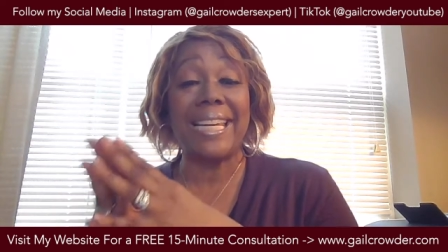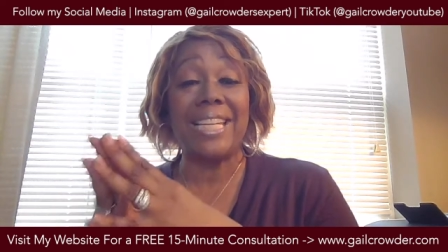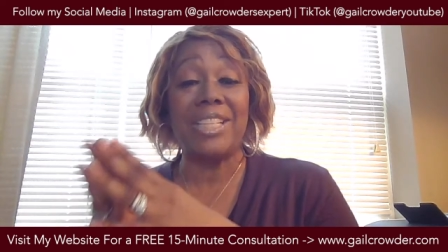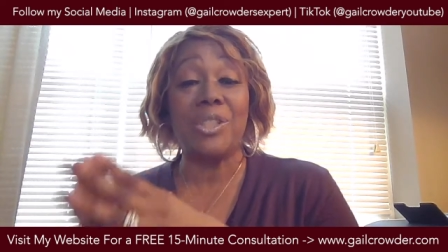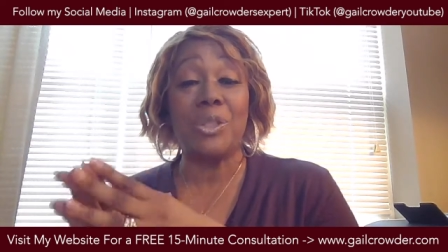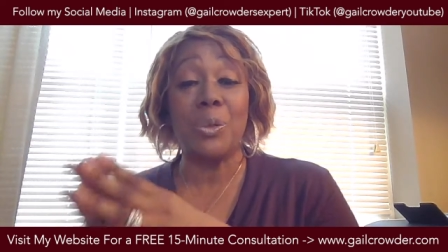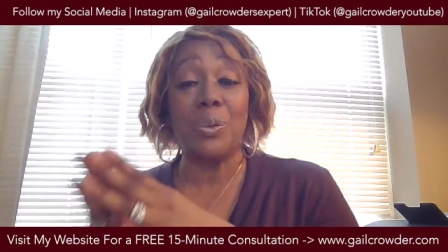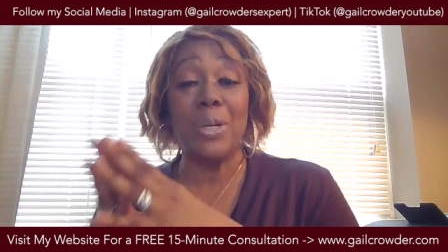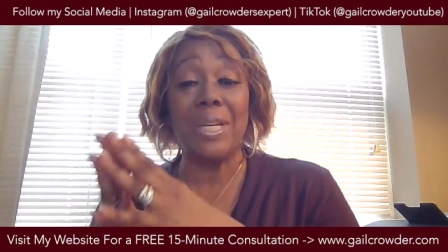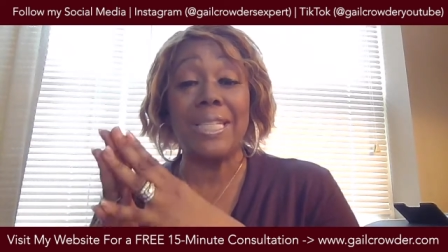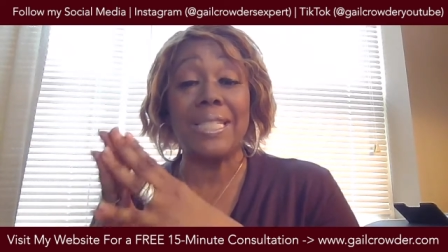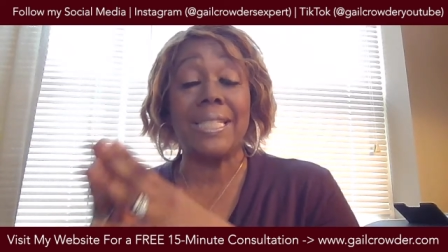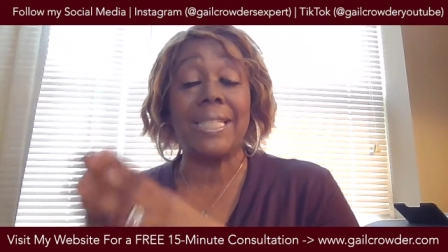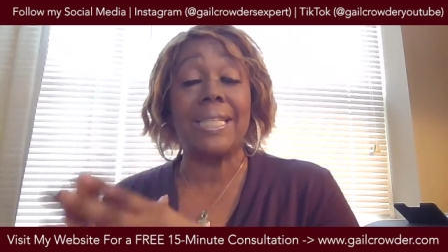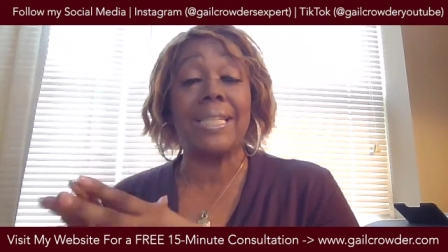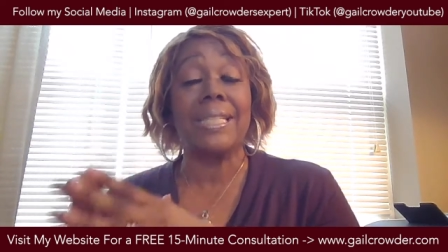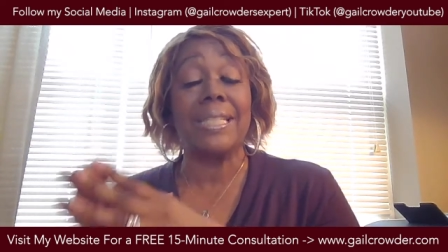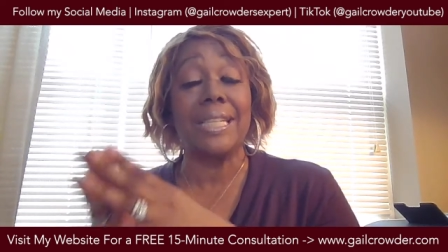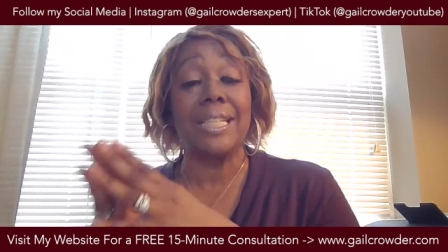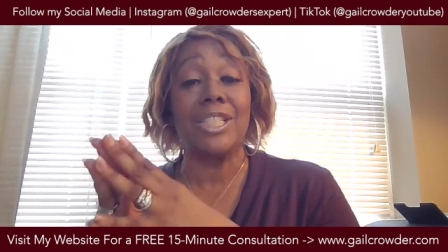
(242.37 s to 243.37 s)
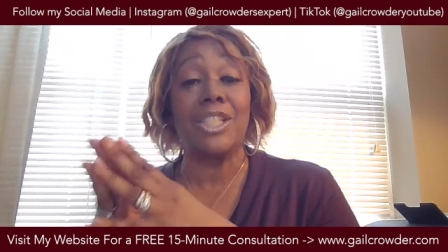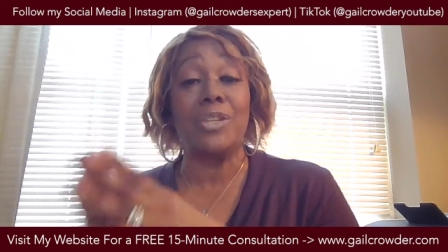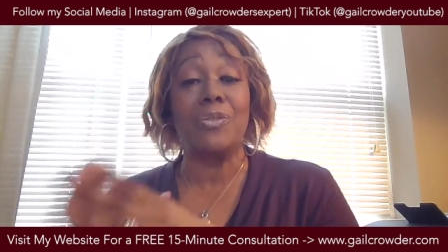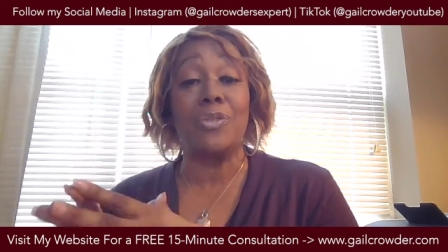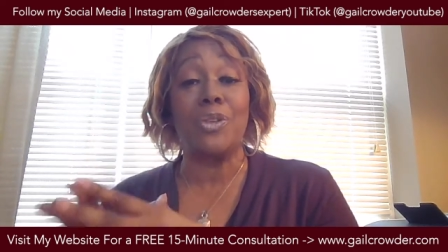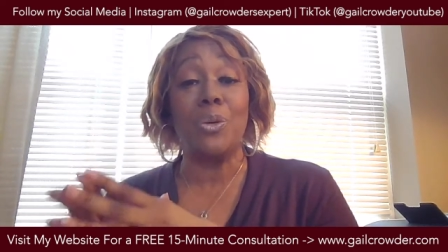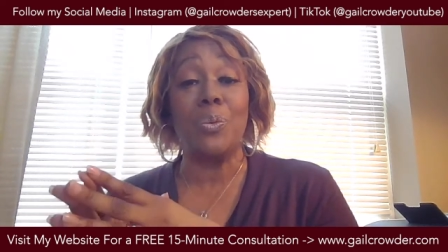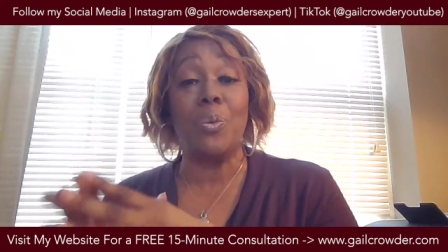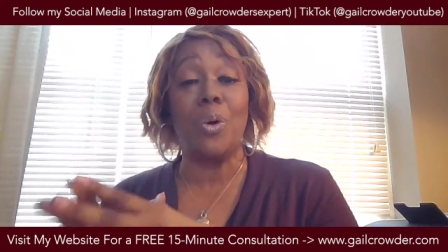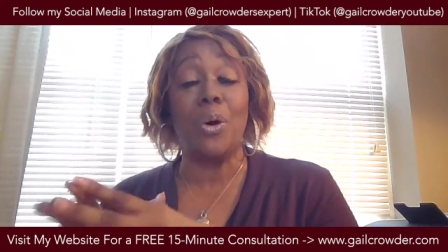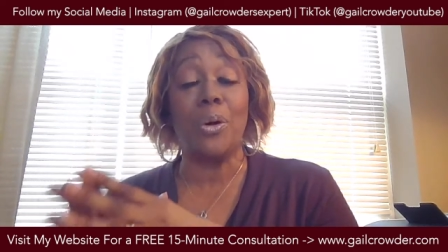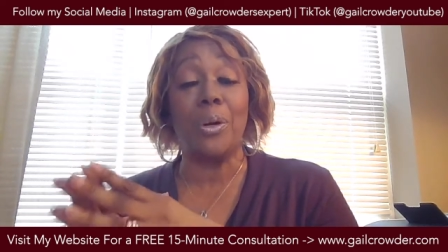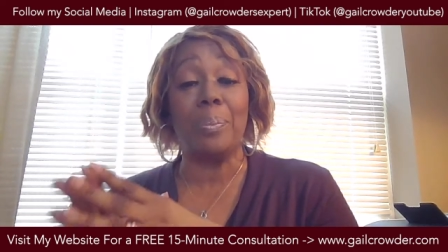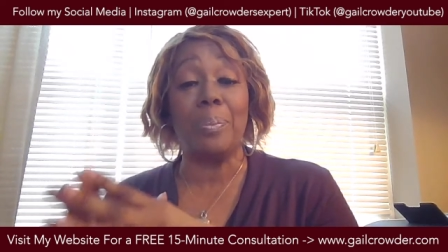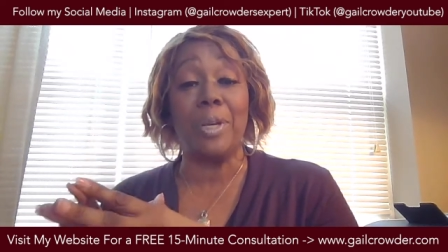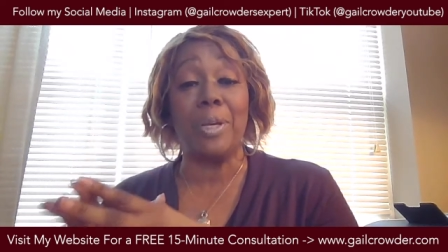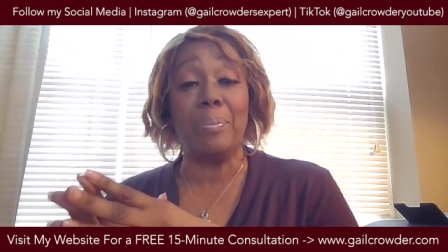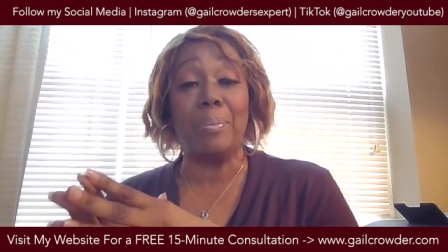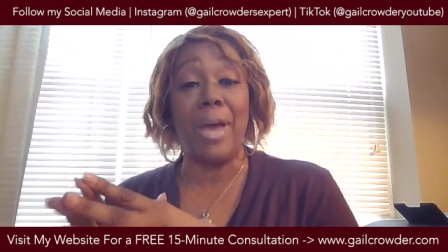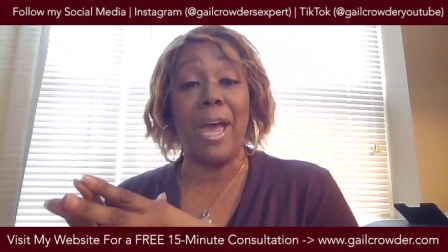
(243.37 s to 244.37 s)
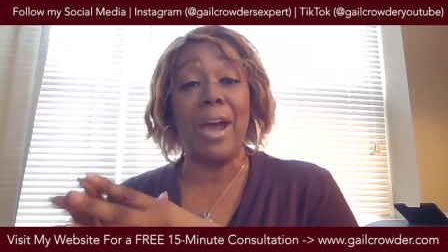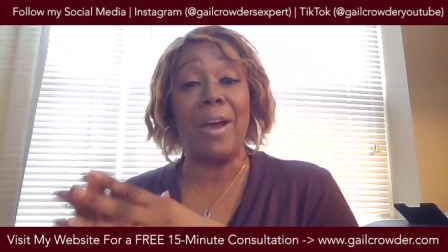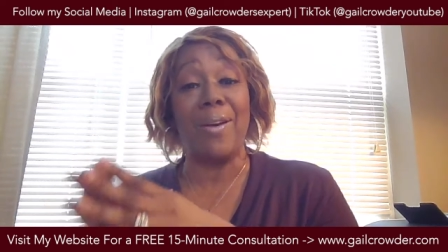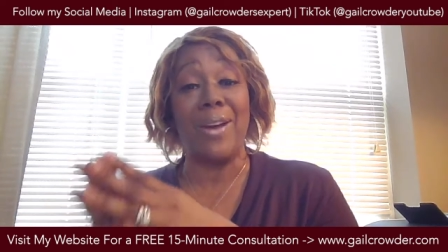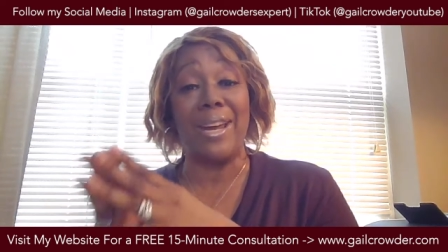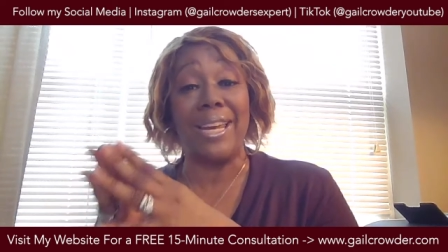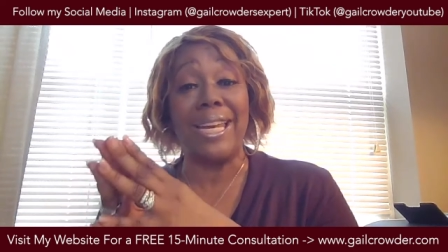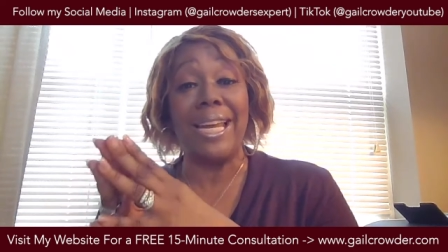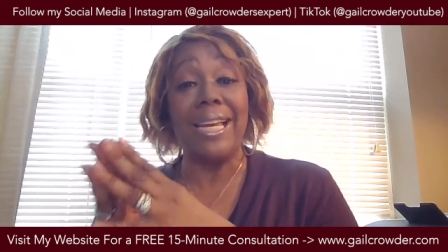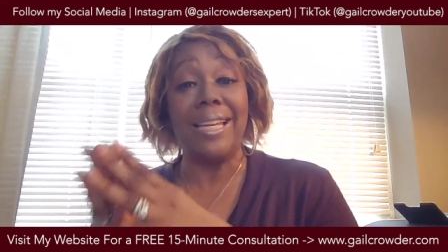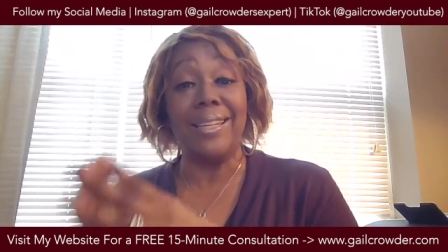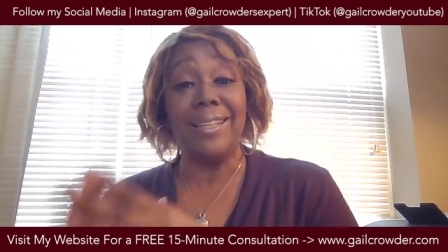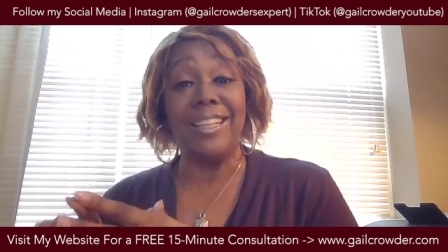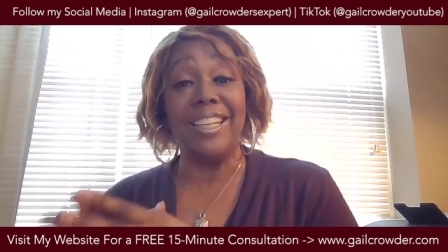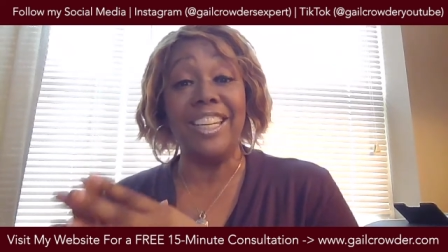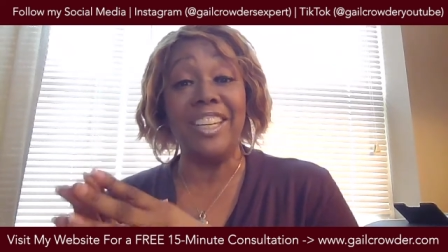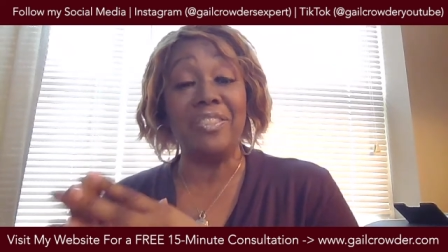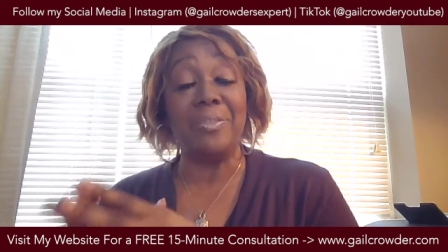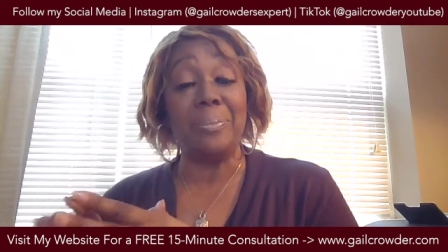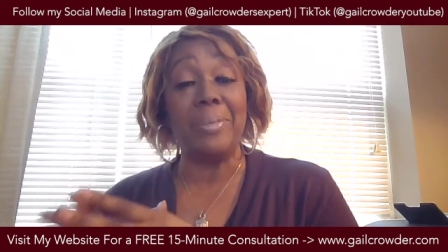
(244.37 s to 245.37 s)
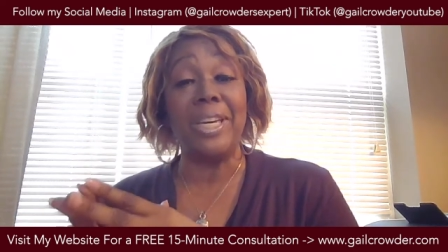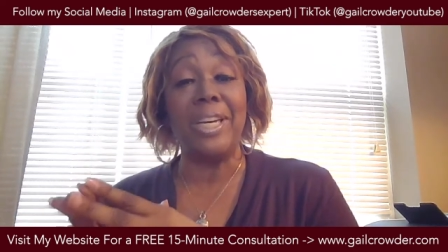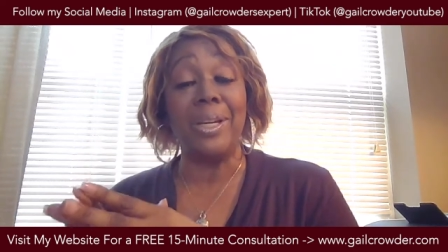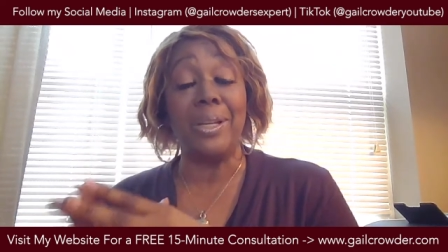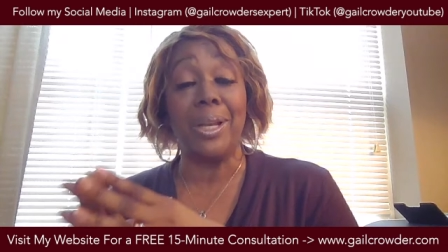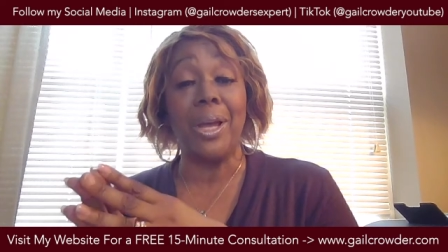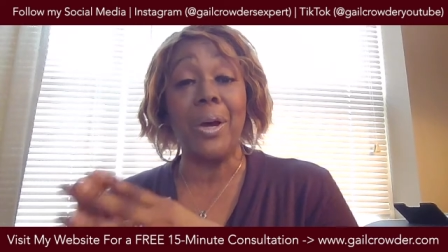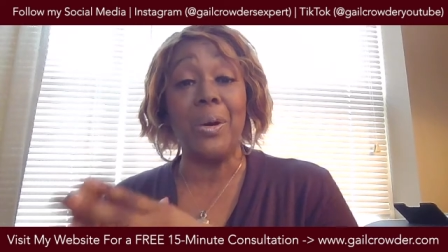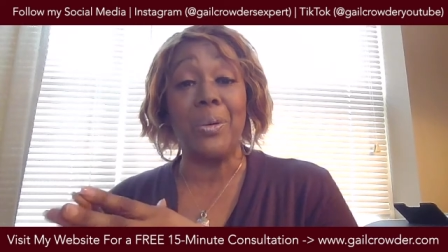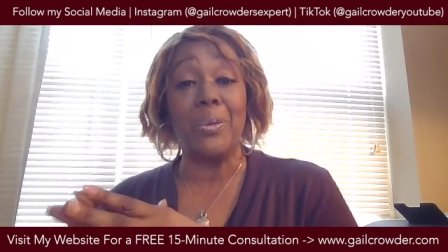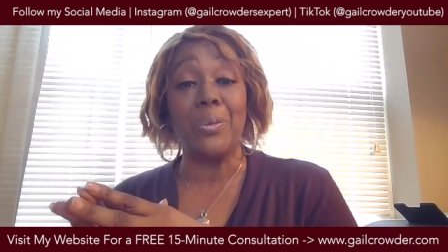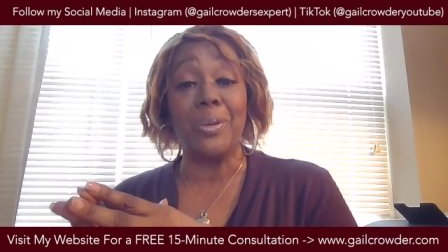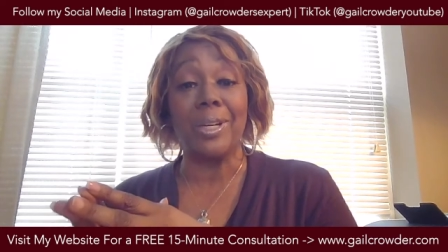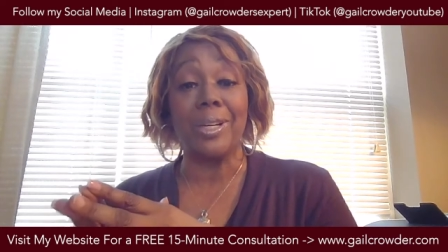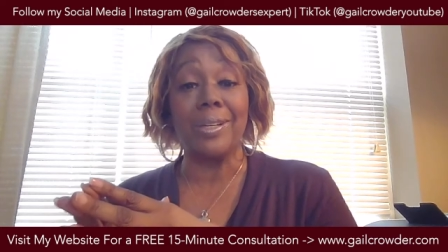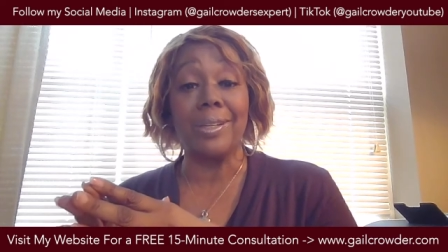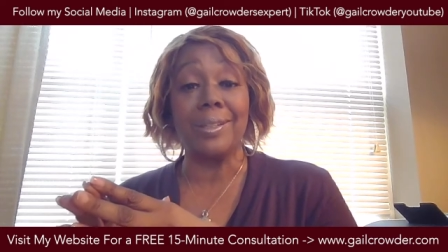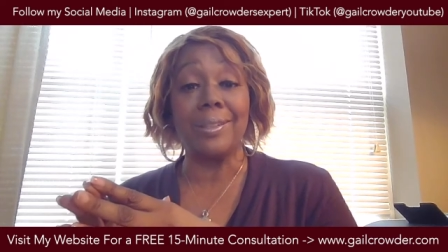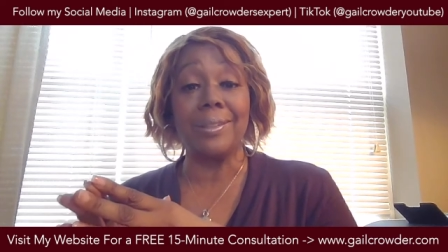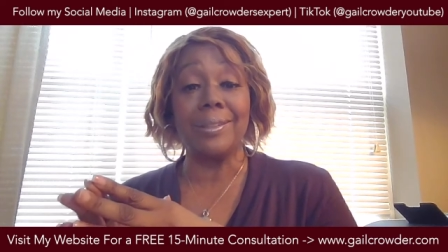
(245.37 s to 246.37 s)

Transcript: into existence if you want to be married. Leave me alone.